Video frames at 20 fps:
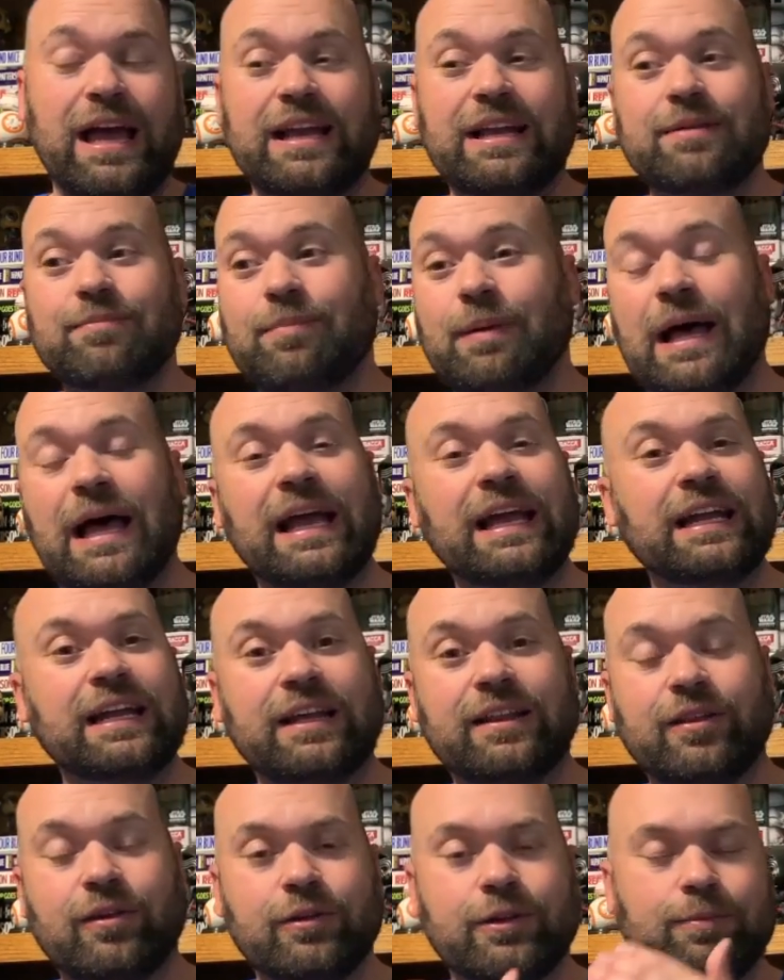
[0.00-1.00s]
I didn't buy
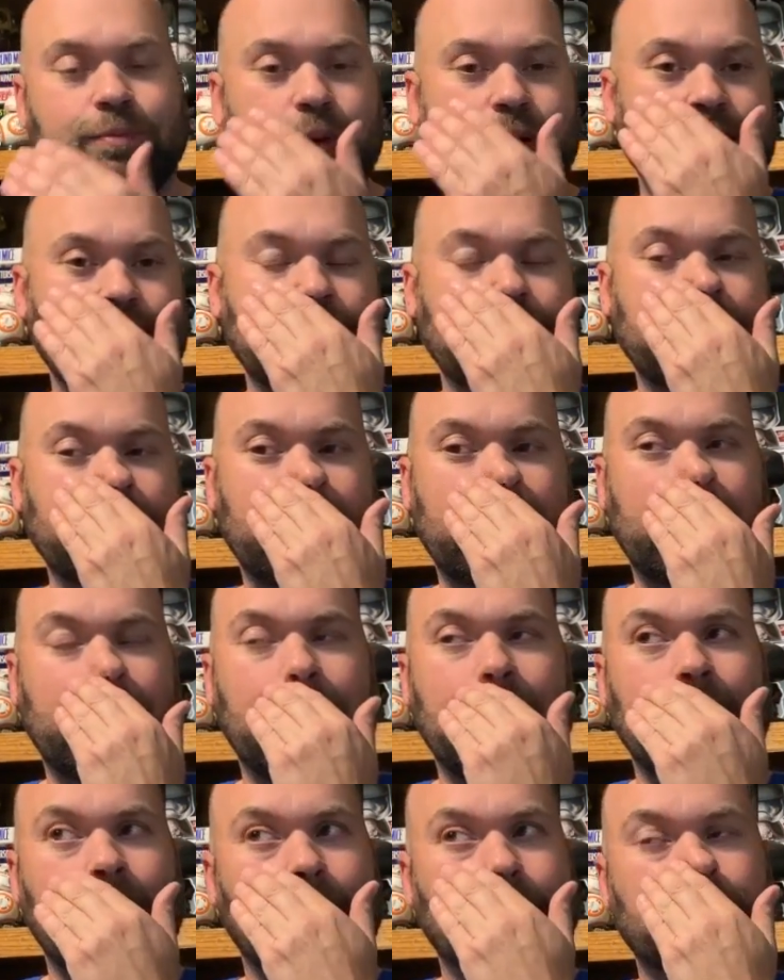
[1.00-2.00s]
any of those books.
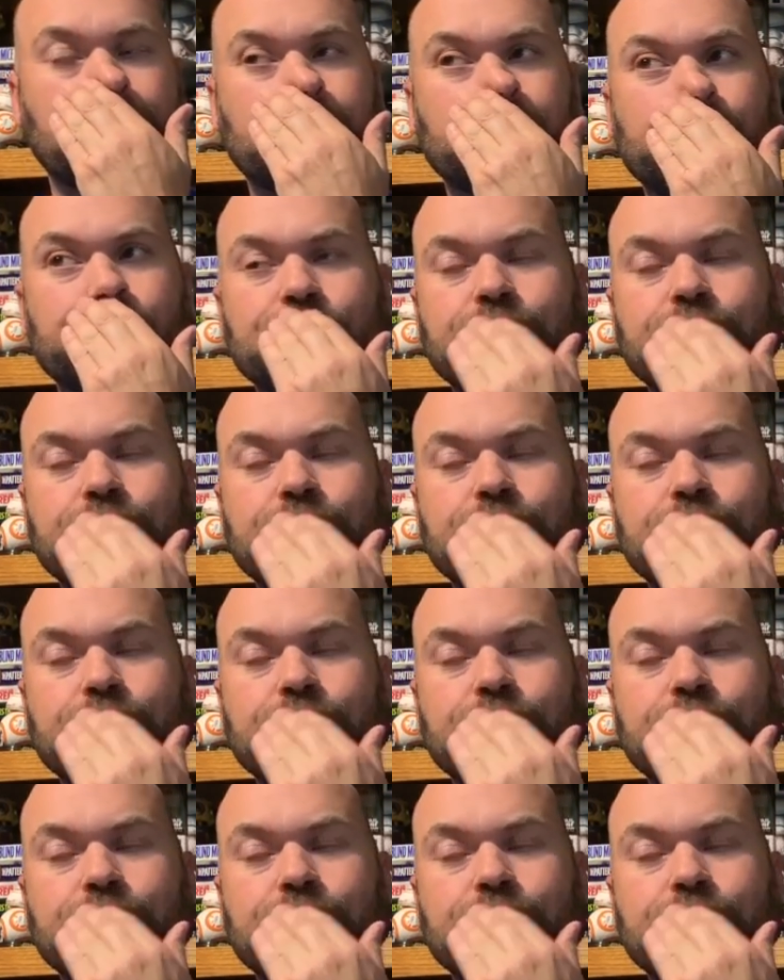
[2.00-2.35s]
Um,